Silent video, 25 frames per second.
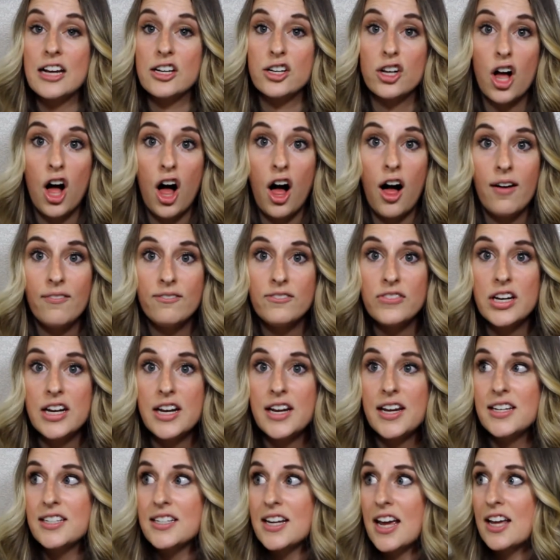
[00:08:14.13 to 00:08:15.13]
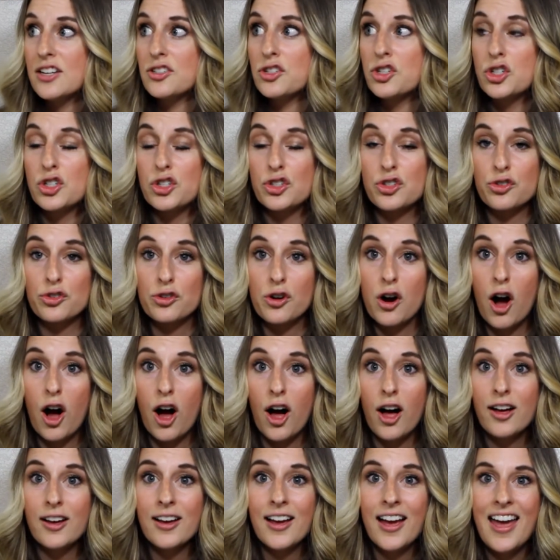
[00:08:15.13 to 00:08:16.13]
and confident and
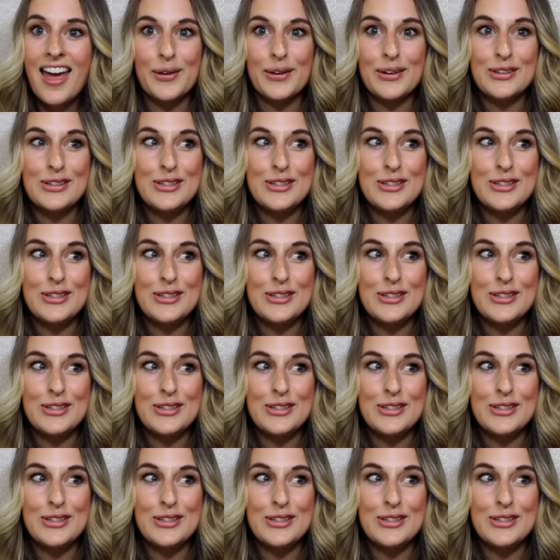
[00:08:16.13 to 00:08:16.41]
strong.